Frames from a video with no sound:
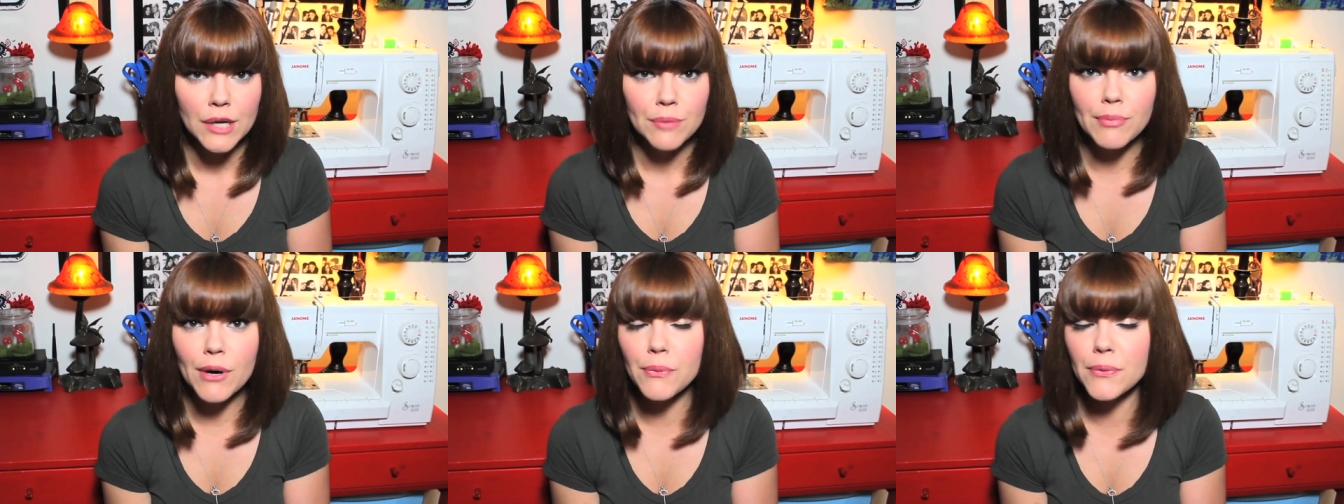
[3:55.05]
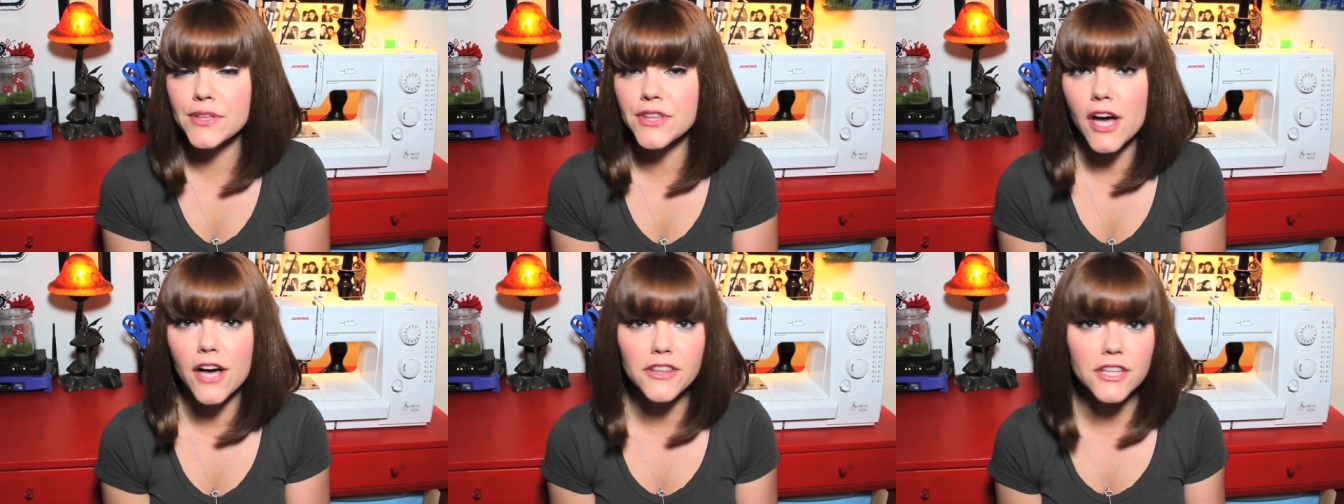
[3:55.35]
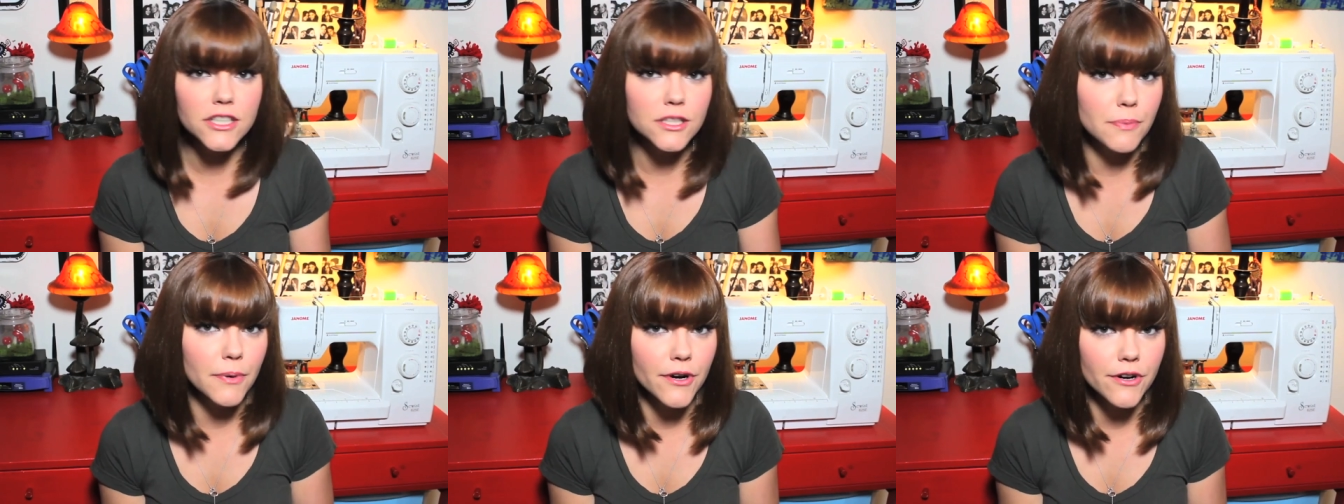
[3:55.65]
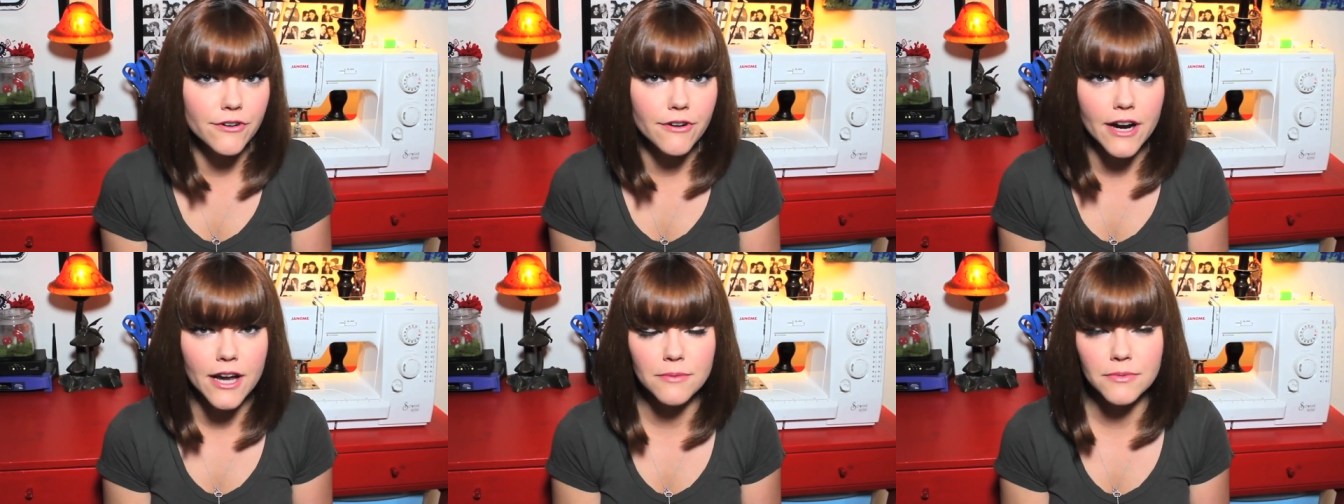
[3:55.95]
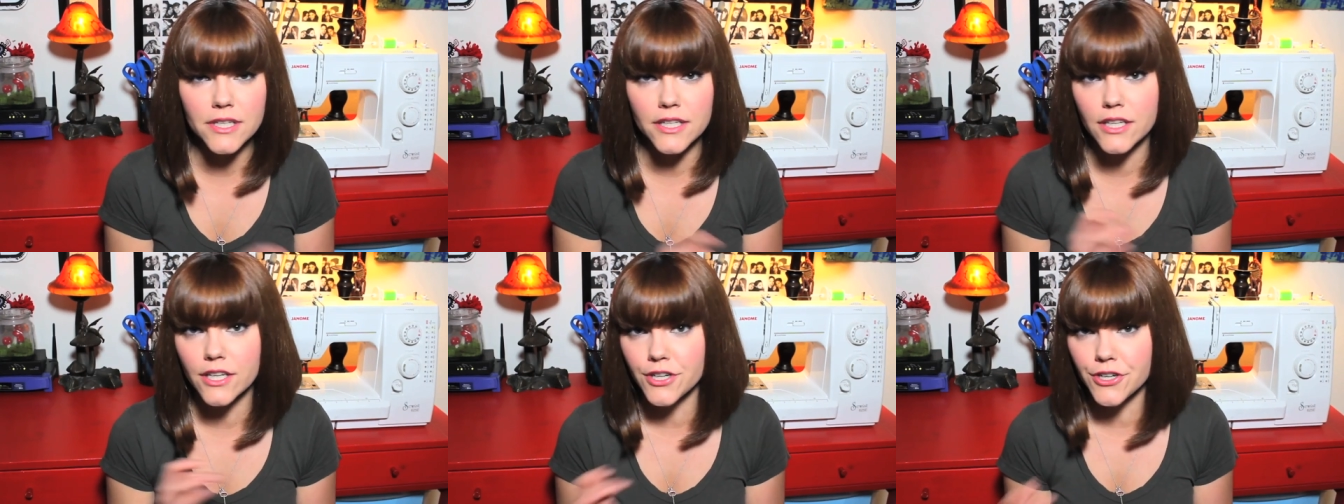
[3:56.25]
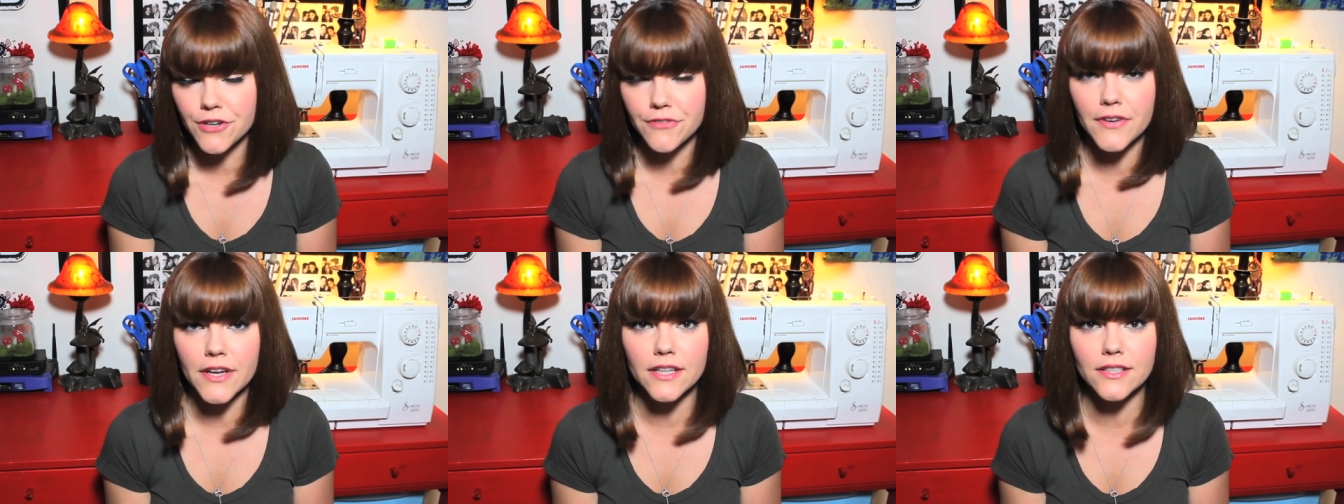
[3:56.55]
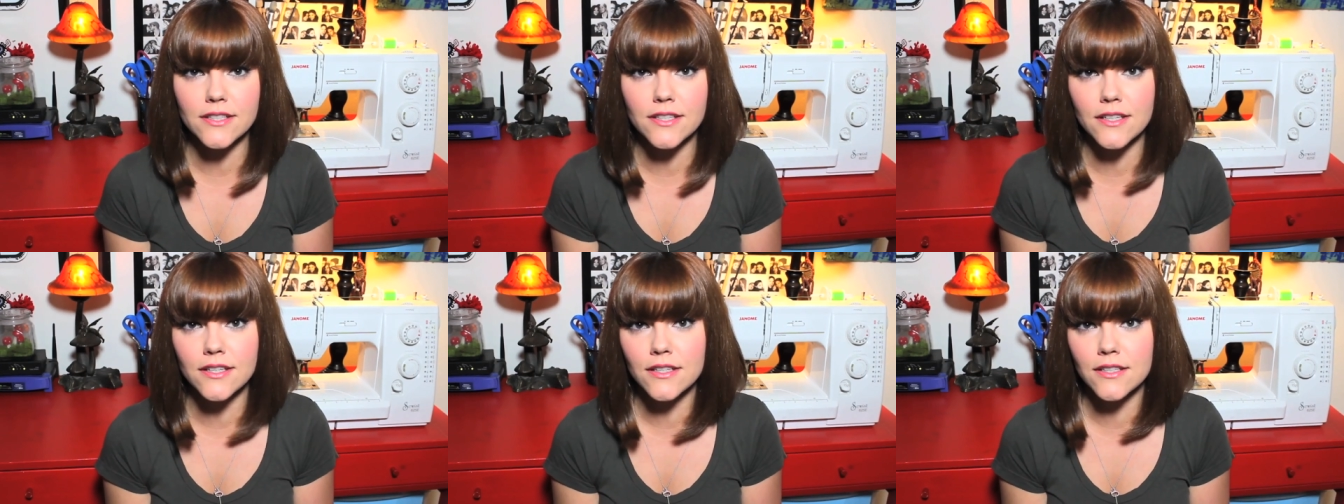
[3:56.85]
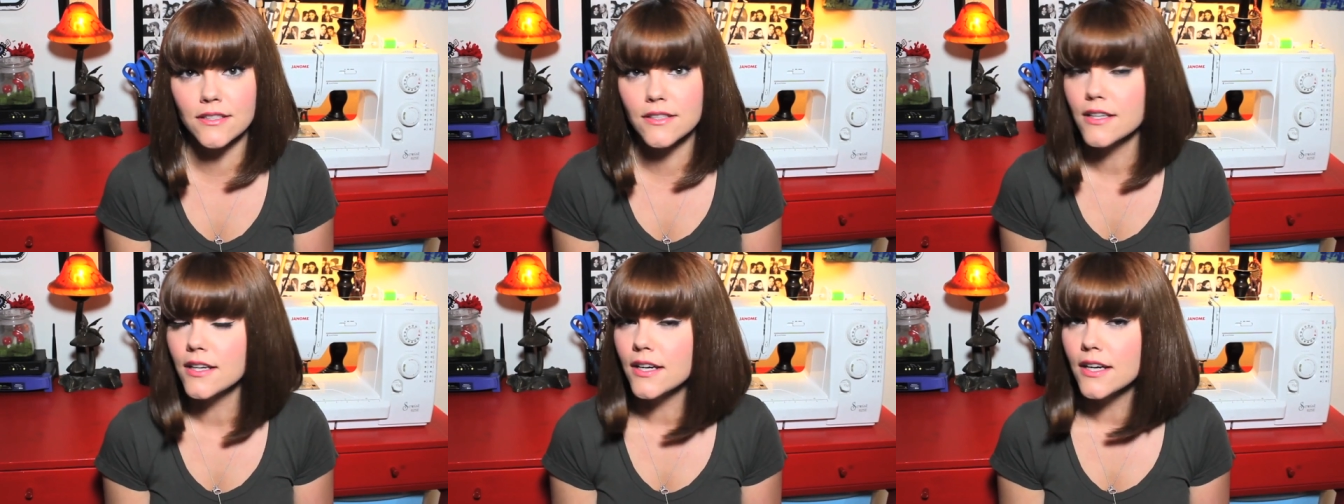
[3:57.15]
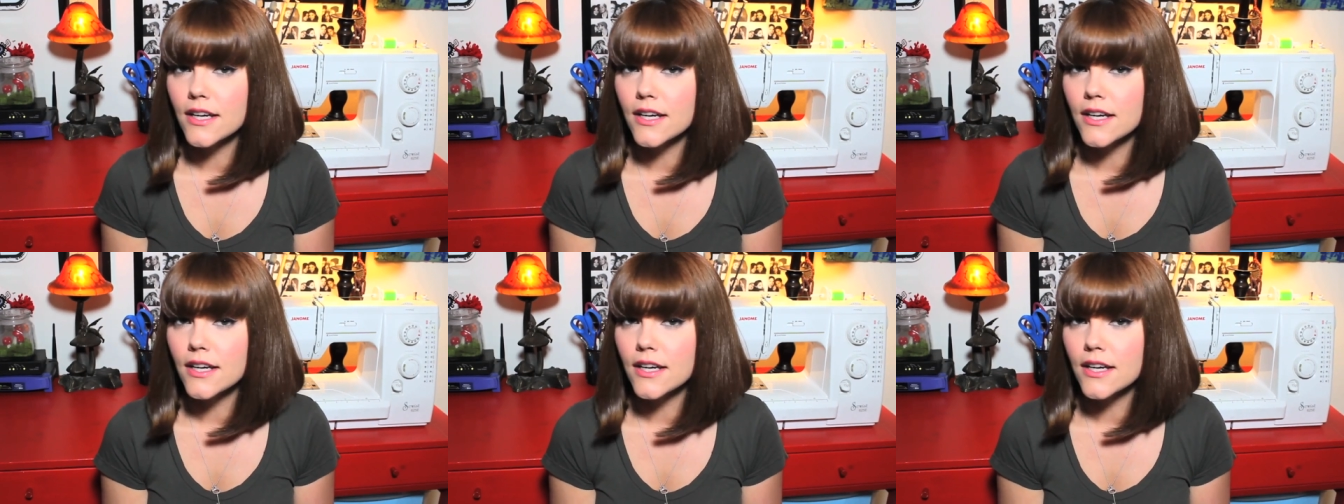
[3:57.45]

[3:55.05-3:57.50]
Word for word: But with all these programs and interfaces,